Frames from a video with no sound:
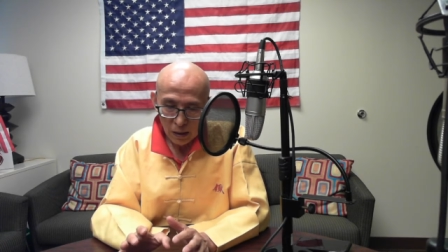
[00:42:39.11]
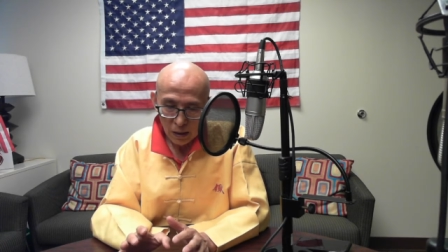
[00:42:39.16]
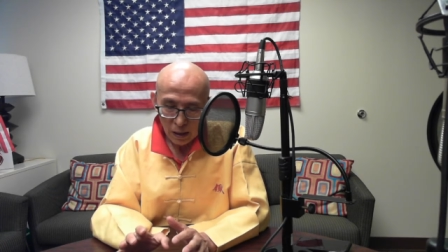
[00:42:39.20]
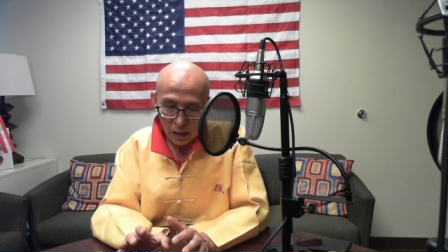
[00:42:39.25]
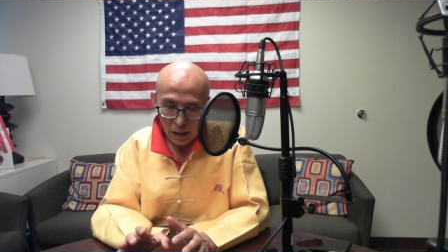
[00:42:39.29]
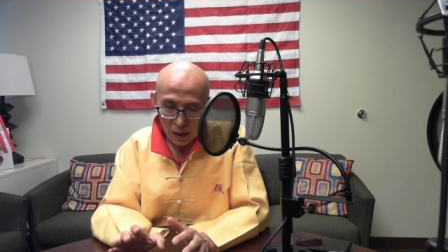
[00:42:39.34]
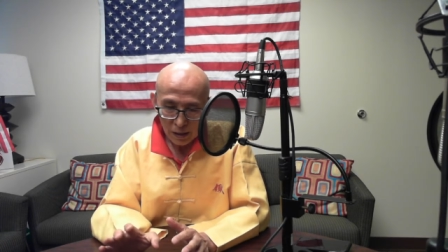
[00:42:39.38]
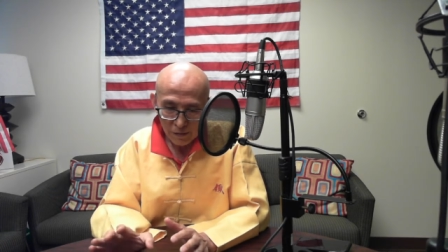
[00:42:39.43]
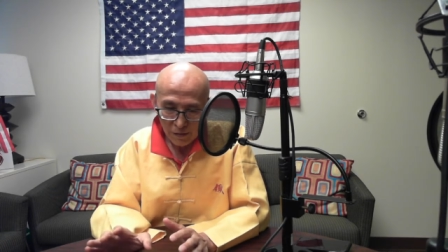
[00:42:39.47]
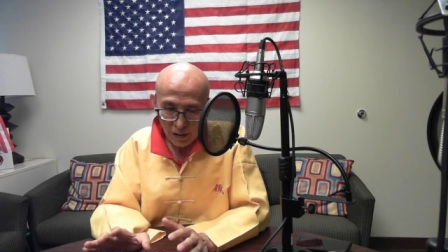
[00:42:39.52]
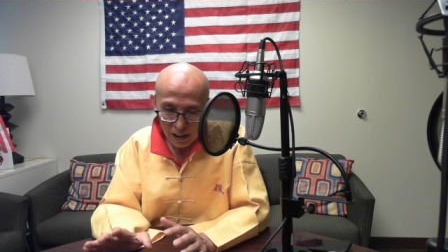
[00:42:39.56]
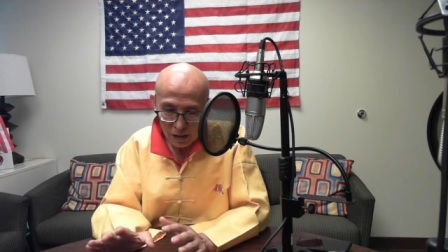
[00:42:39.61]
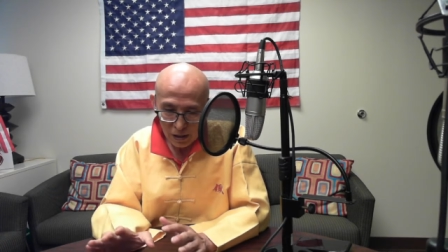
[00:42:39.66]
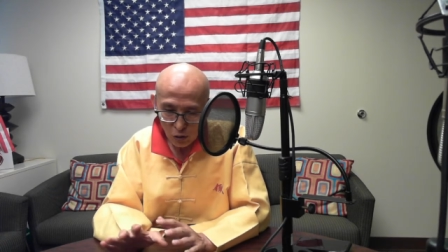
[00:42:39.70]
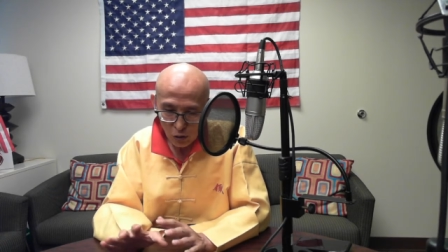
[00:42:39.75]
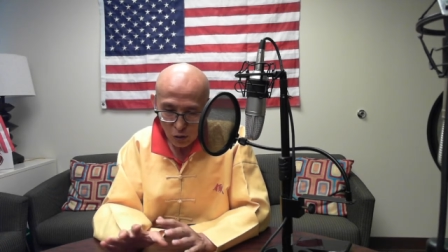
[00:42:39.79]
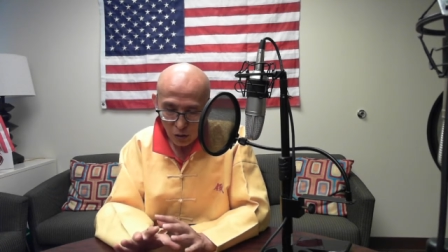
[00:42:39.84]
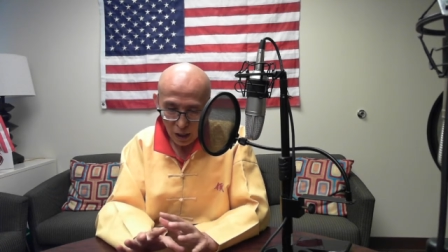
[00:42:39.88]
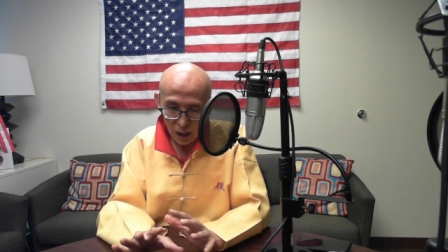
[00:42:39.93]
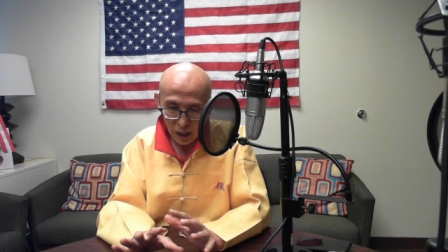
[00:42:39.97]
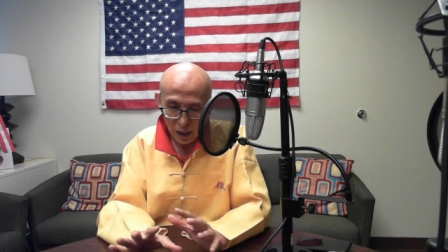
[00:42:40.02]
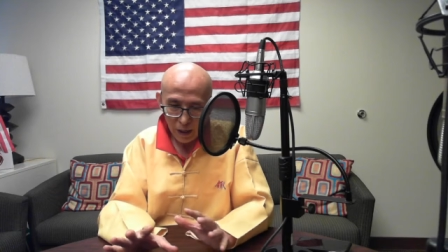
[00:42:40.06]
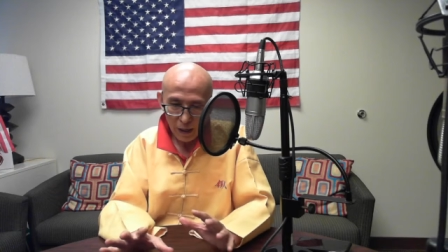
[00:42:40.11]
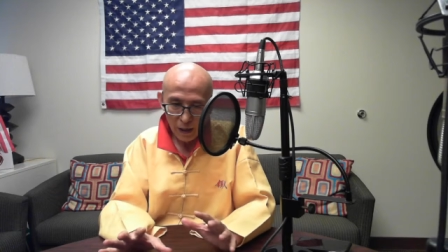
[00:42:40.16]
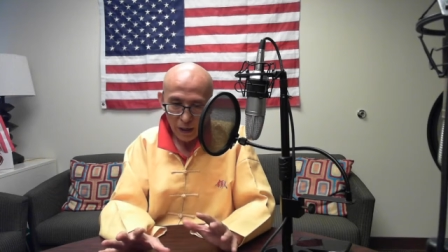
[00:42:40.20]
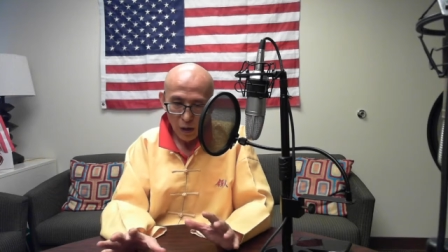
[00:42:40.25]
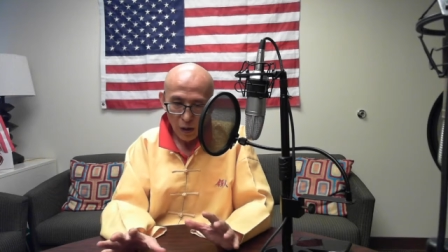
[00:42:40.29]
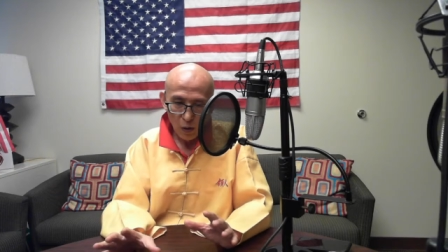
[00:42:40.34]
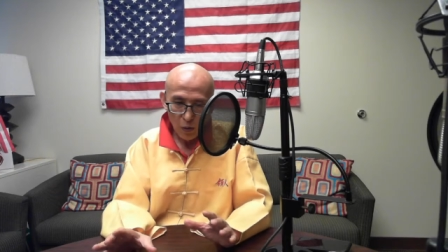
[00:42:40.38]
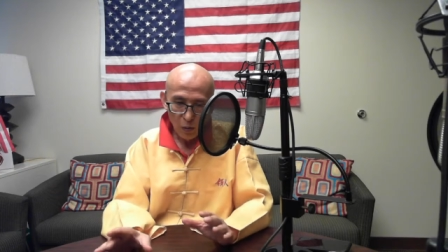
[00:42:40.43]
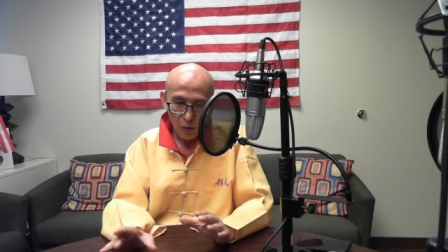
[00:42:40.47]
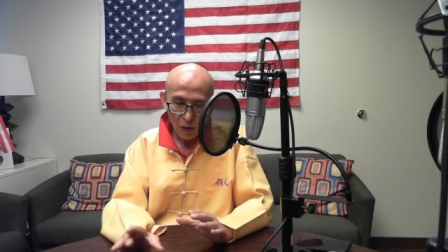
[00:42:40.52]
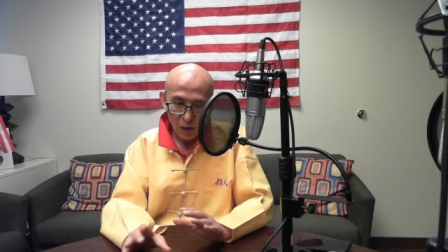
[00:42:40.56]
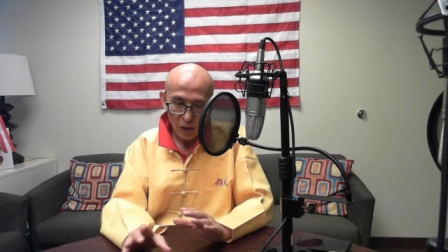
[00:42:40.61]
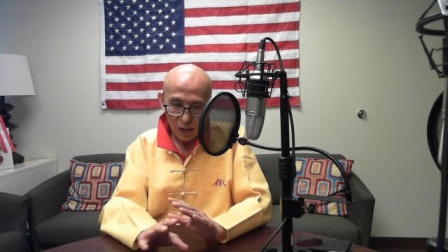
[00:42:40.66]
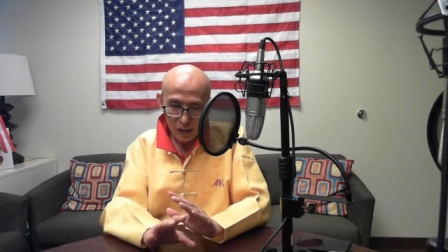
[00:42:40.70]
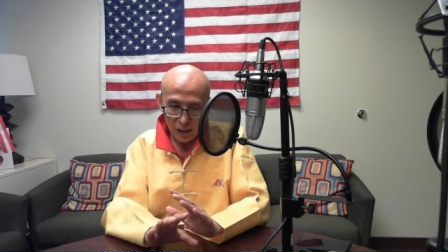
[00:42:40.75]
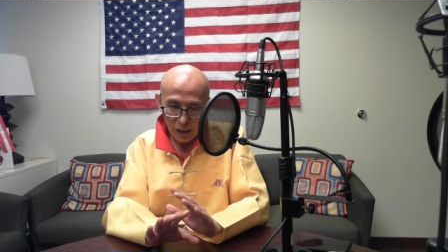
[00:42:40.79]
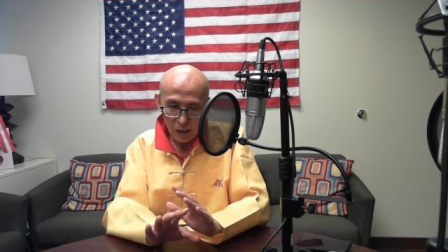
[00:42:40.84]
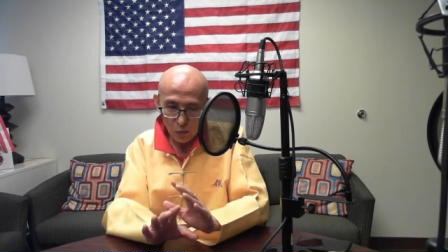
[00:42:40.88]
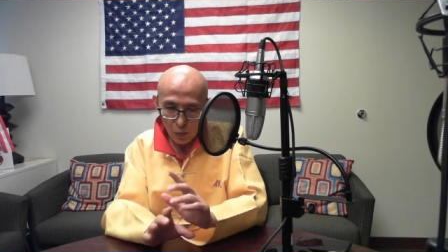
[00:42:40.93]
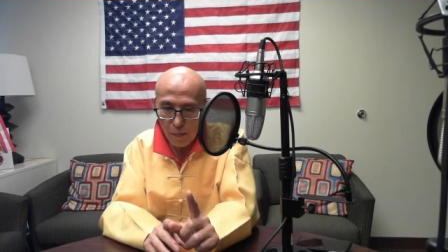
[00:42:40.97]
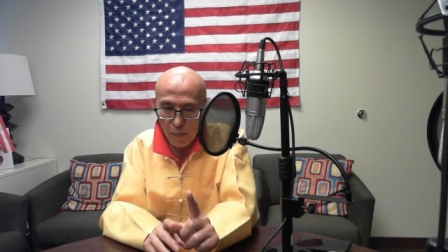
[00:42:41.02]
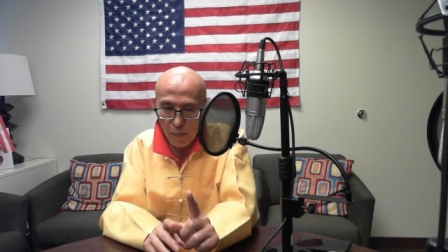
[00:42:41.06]
and eventually when they
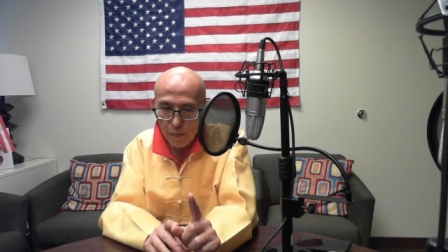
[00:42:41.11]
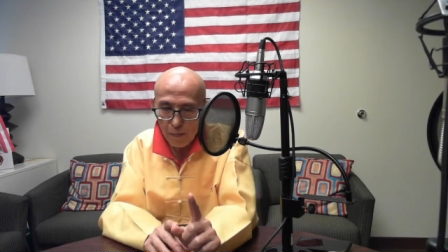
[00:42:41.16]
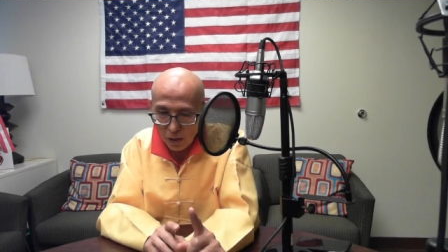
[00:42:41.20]
see one